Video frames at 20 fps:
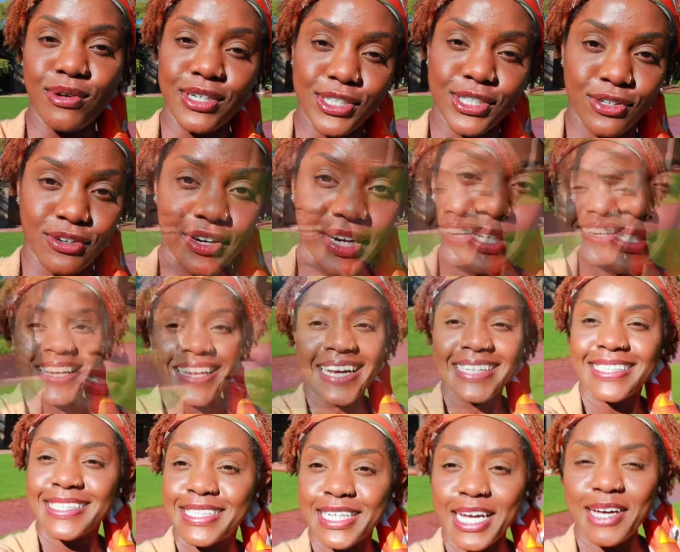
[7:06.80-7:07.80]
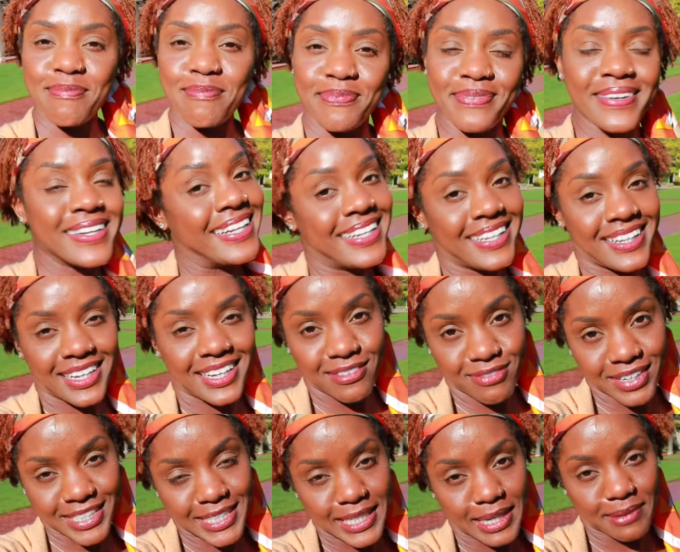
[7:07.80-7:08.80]
was great. Next tip,
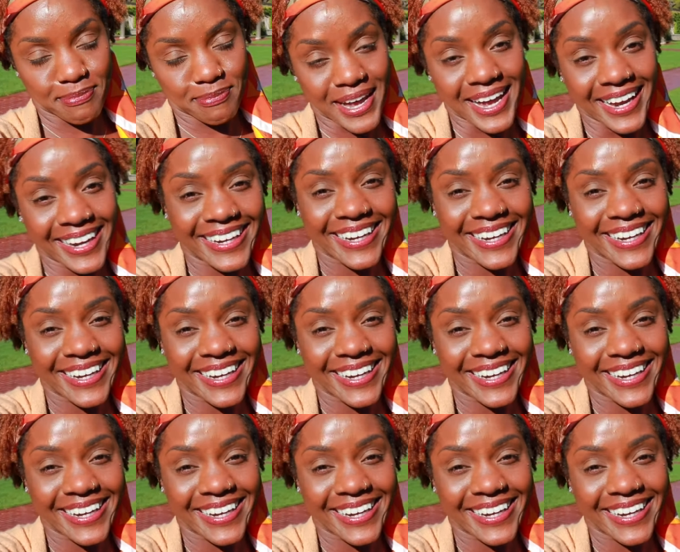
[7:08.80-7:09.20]
leave a tip.